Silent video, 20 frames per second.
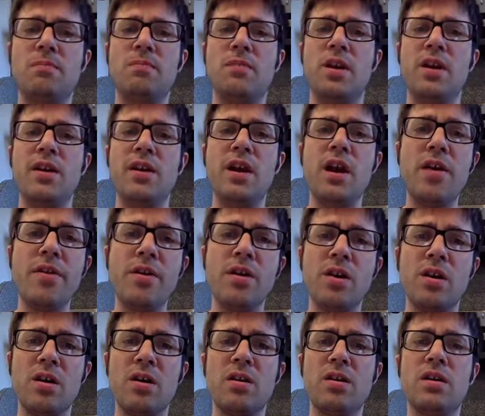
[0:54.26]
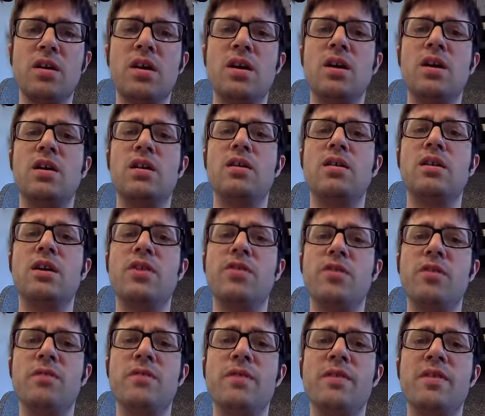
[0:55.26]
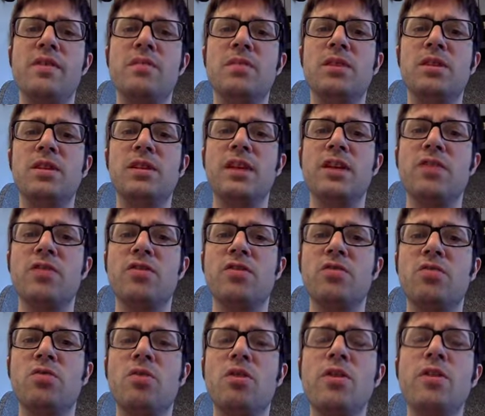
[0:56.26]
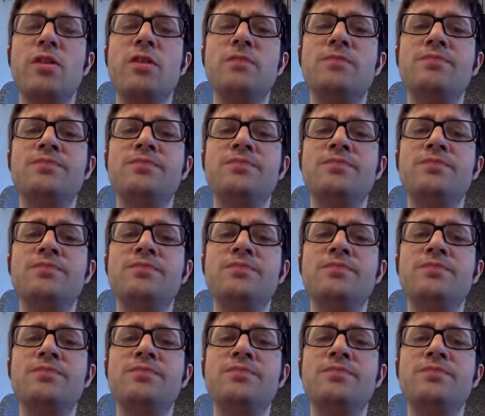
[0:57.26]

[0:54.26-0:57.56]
another 150 milliliters of water,